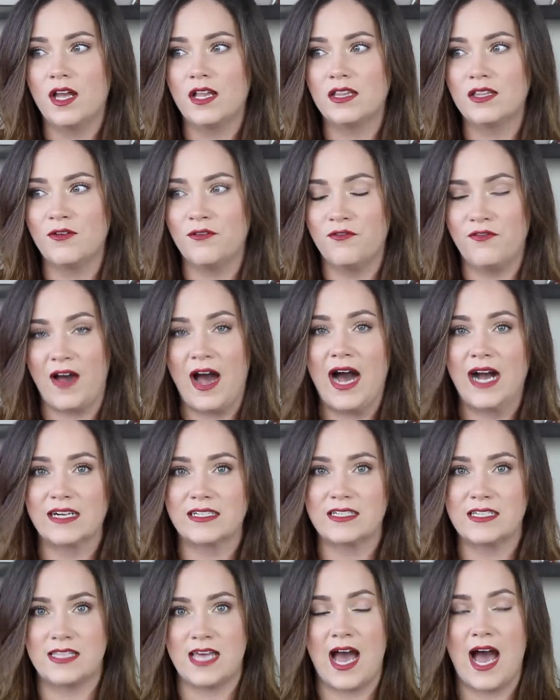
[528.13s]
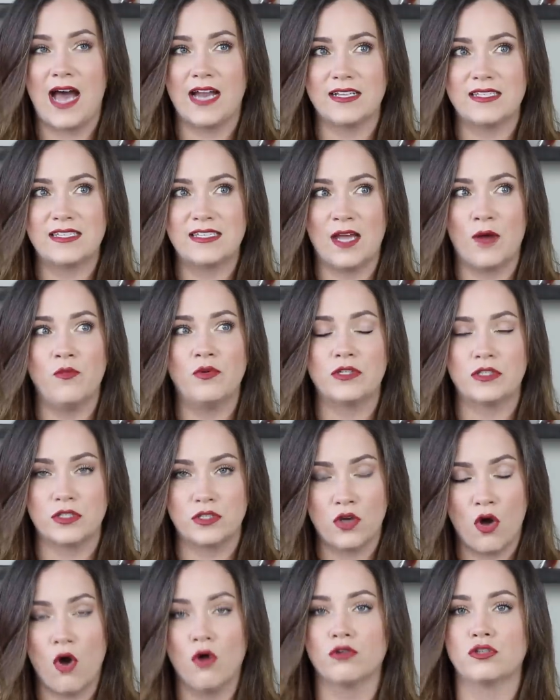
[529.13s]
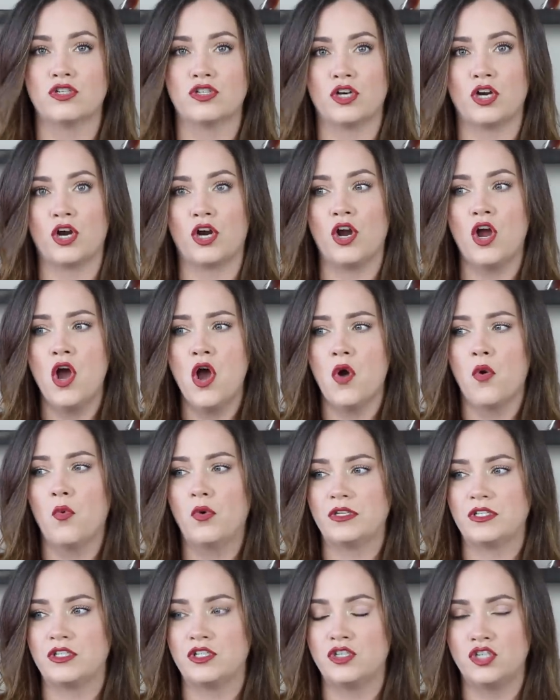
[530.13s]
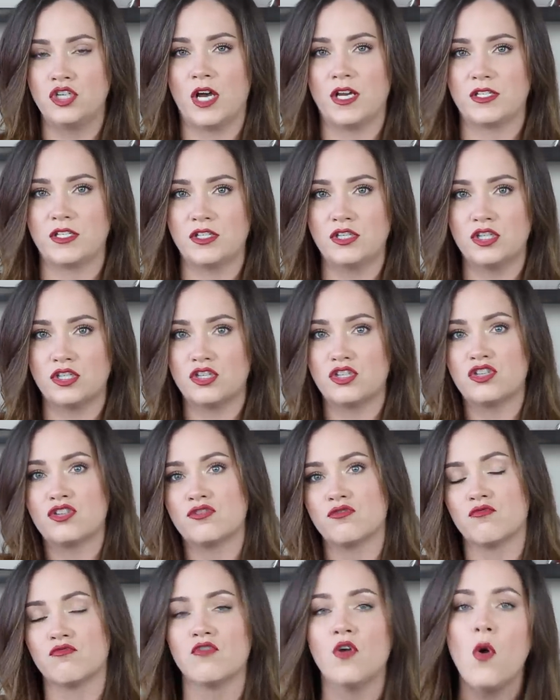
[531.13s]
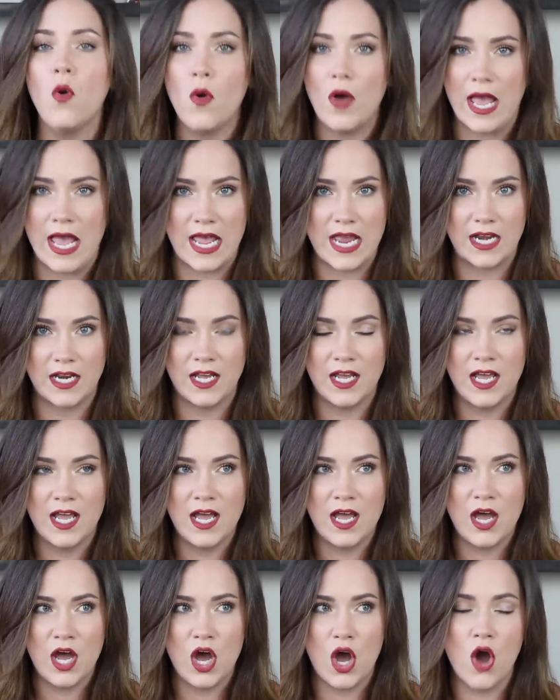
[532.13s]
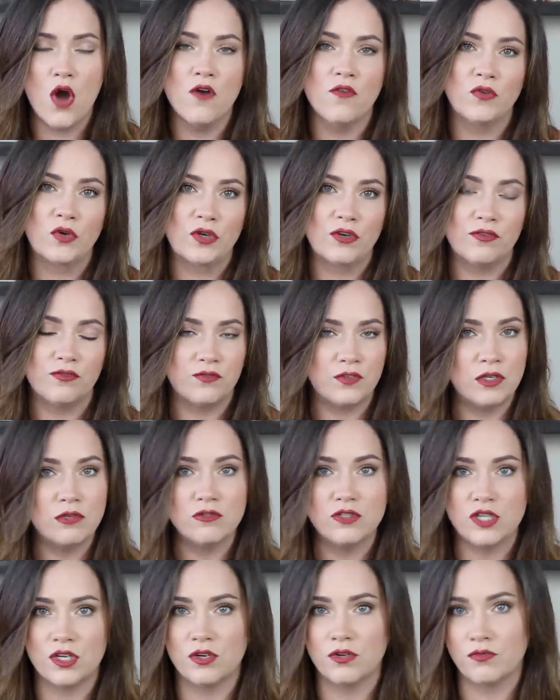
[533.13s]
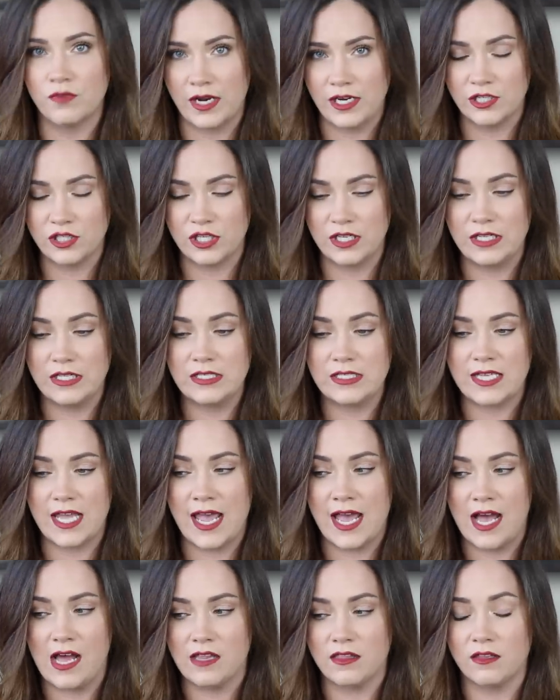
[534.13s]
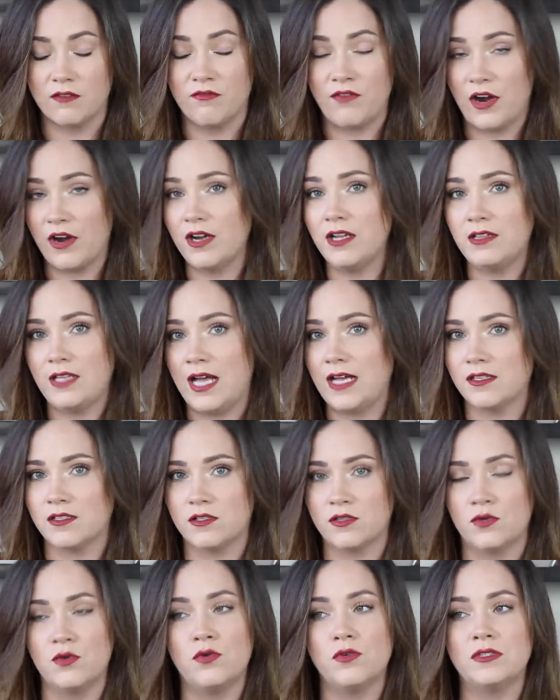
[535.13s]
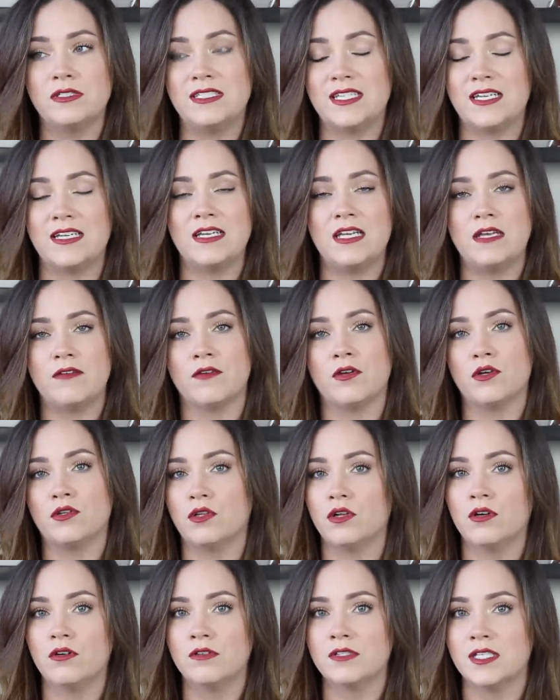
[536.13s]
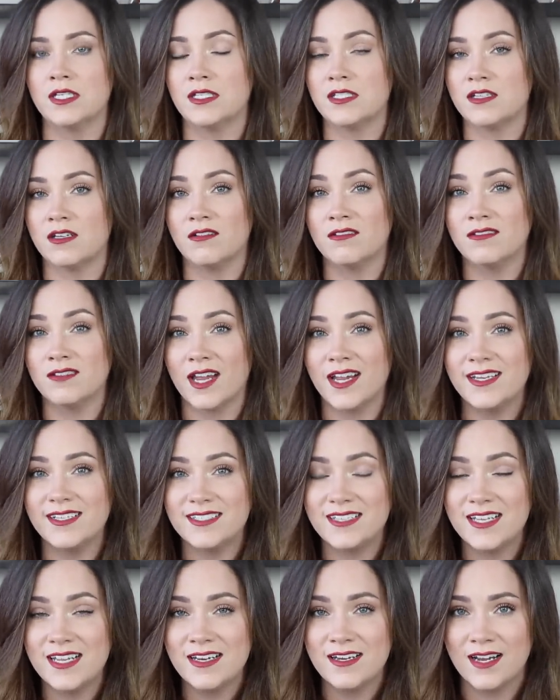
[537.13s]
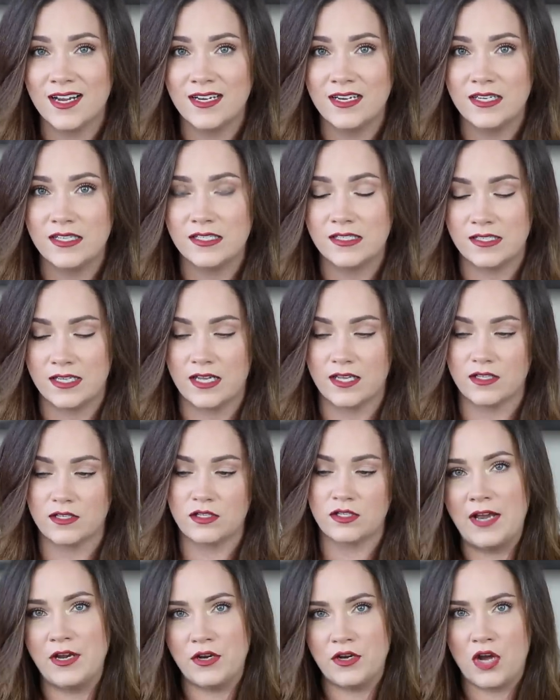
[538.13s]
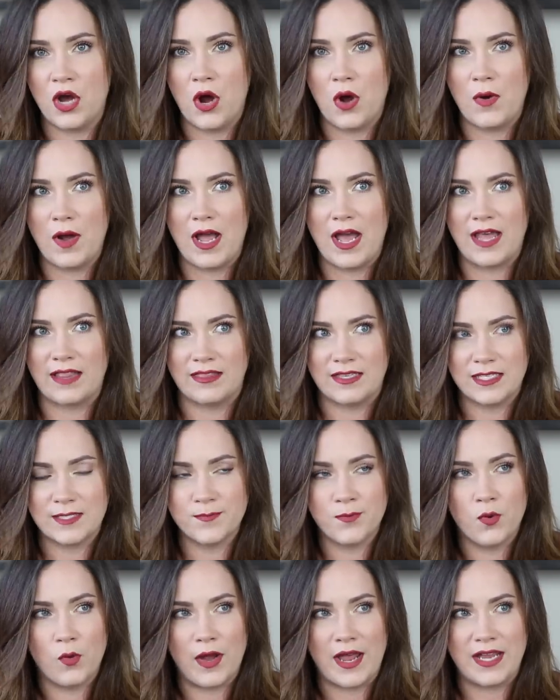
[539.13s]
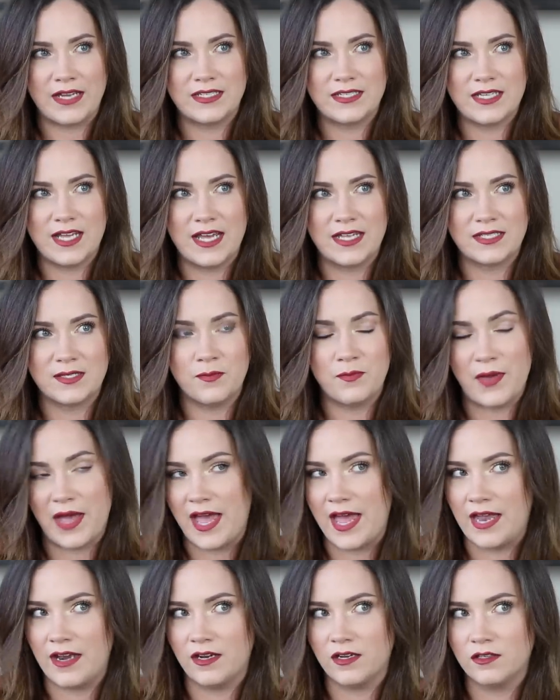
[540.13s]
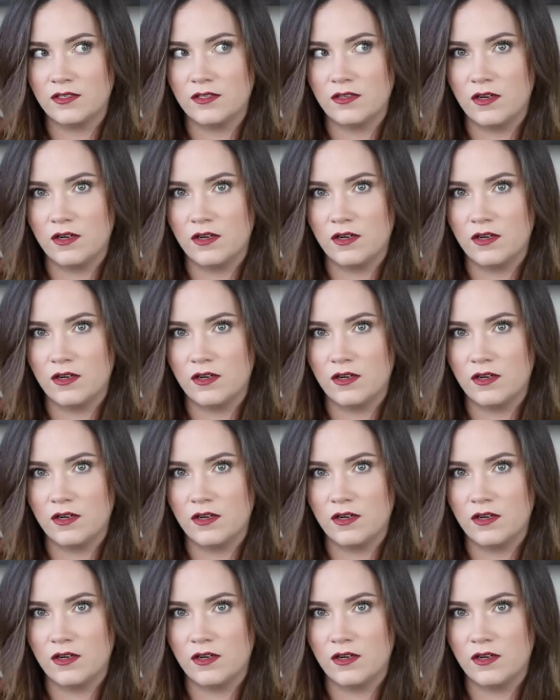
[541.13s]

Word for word: the fact that someone's culture was just destroyed over a few generations and the very last school didn't even close until 1996 and you know at this point it's been